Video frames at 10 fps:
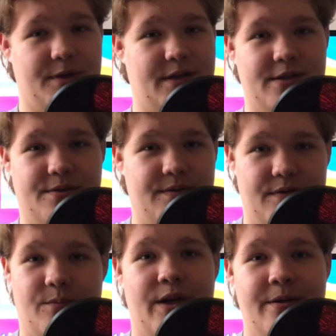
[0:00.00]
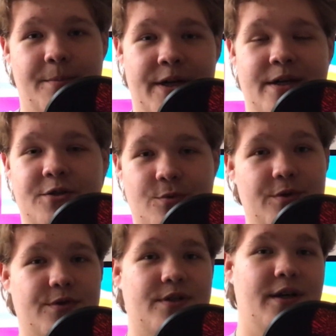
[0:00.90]
it's because my
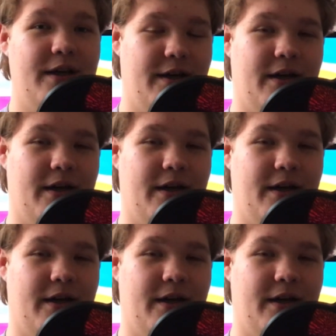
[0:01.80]
Dutch roots.